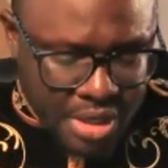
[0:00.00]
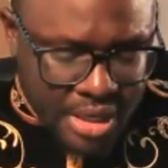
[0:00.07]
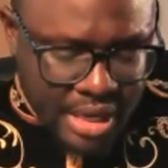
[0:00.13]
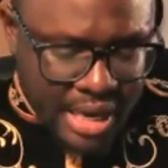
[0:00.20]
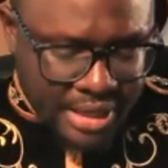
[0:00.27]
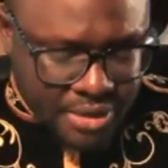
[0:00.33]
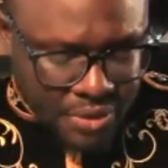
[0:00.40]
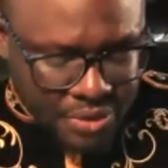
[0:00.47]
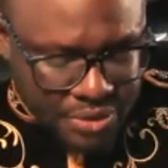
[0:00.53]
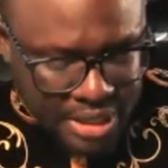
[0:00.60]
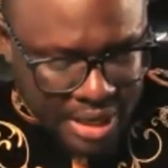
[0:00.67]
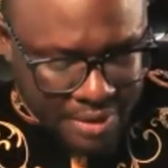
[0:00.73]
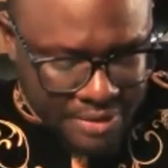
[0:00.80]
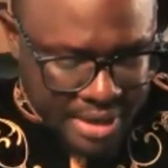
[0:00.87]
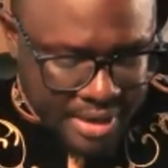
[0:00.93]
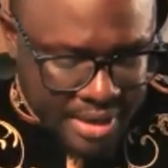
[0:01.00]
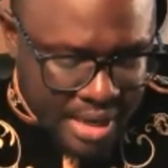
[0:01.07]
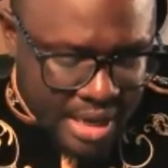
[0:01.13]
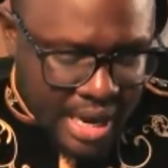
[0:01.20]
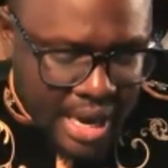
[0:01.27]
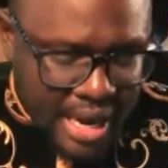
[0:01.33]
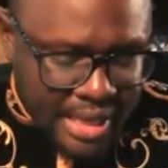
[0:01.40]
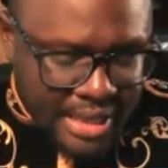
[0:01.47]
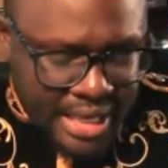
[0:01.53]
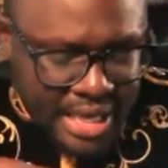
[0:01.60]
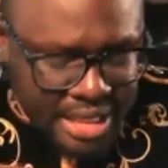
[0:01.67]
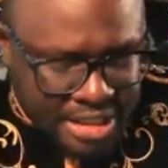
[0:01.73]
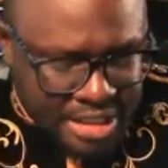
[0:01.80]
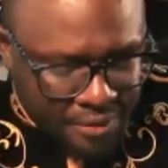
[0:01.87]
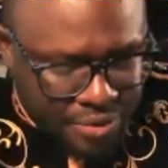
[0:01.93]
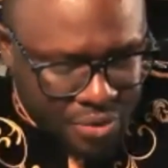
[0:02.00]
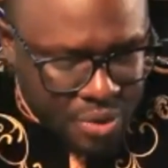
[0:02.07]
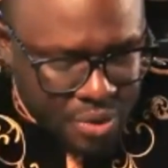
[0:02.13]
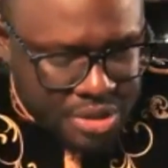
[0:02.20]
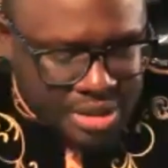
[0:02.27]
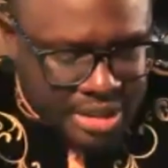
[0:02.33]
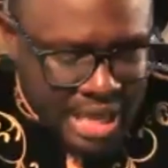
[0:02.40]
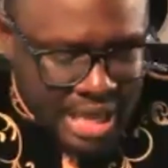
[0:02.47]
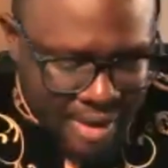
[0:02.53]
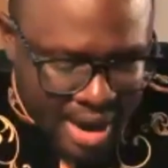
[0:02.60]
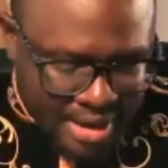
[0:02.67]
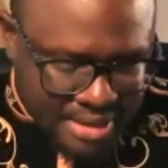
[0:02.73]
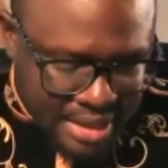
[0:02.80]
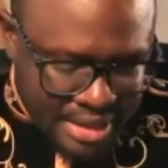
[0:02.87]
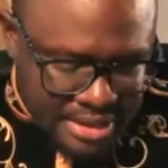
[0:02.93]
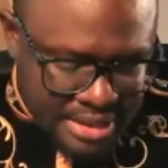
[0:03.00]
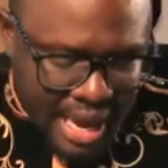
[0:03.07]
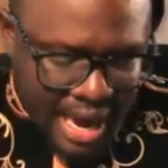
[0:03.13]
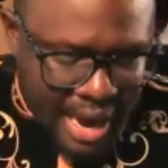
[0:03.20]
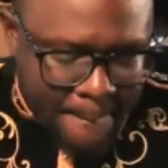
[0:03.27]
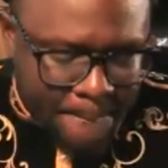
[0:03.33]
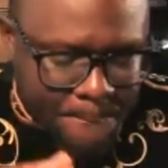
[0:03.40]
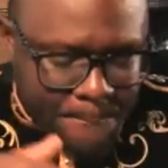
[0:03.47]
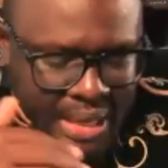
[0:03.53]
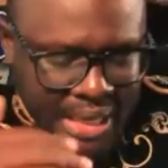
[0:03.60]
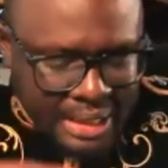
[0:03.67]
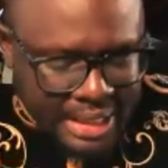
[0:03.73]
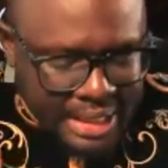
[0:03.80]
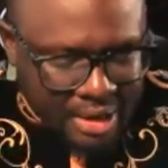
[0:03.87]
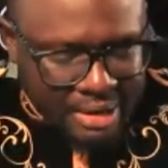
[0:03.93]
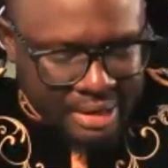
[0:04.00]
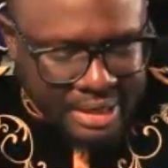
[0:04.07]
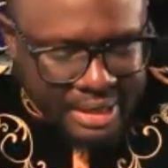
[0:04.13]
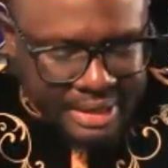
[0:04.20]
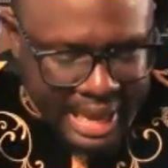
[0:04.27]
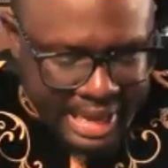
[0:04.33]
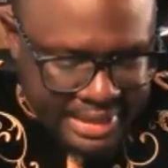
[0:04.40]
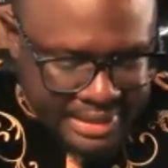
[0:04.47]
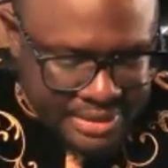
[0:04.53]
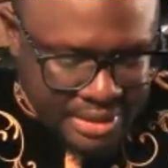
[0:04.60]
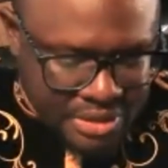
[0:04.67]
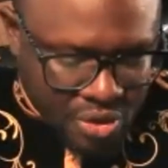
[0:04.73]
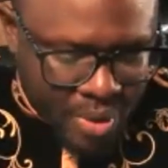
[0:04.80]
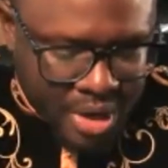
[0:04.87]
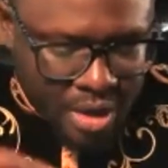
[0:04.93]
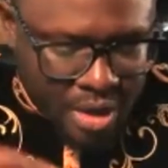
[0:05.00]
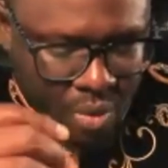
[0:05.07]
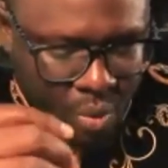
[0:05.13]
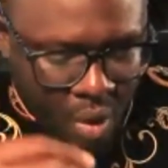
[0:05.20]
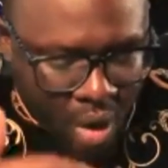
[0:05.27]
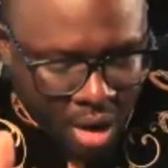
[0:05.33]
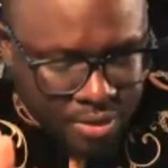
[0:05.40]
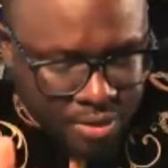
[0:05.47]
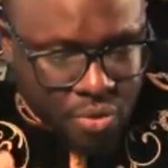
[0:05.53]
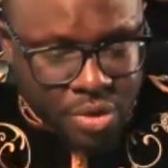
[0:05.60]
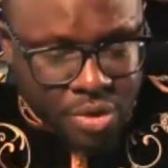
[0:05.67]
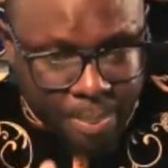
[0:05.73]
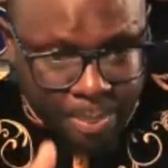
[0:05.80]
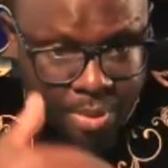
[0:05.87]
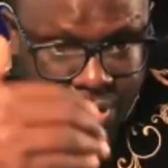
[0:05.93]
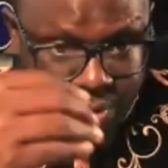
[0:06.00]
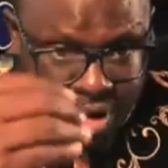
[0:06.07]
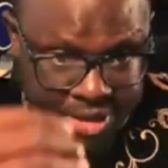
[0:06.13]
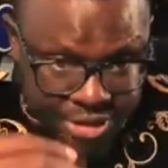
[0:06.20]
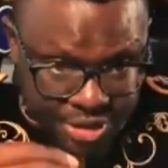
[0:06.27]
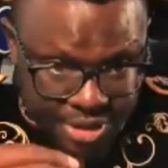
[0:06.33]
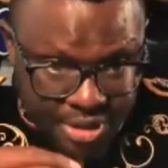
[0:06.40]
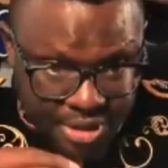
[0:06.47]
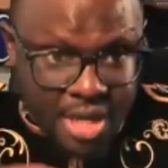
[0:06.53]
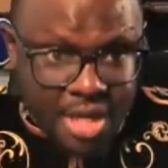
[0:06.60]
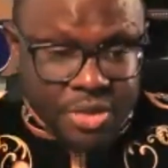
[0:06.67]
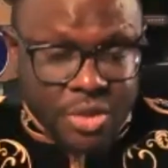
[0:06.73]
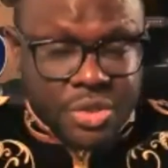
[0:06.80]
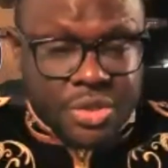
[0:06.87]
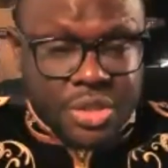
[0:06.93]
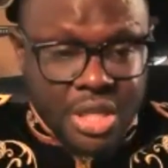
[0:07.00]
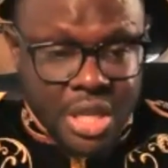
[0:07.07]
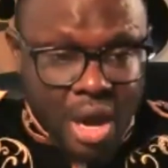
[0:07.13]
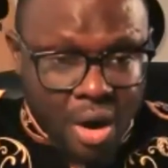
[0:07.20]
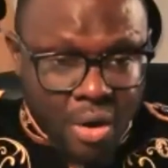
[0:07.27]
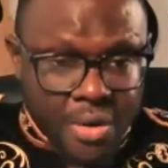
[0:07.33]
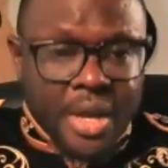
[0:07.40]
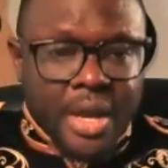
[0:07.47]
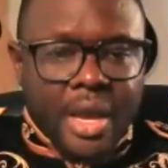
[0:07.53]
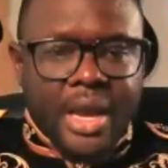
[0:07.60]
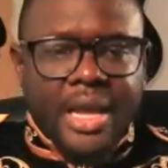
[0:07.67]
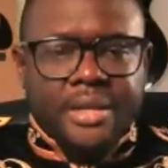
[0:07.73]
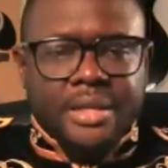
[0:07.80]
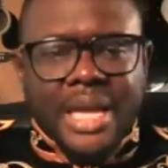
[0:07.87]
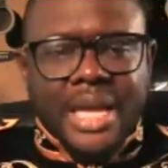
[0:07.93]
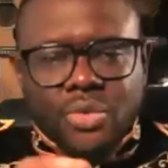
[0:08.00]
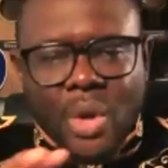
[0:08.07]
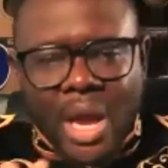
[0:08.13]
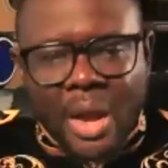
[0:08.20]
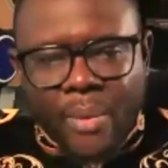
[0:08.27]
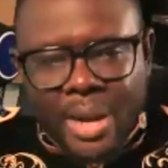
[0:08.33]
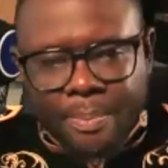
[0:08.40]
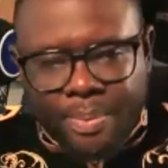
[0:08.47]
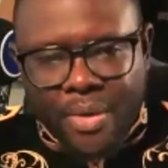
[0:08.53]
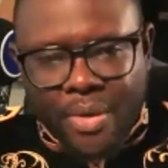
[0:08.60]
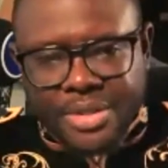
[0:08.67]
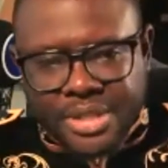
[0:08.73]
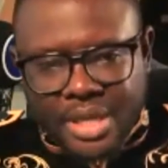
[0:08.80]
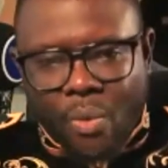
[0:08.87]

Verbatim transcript: uh, to seven, uh, each of those characters are building on the next. So we're going to walk through the progression to see how it, that's why when Paul said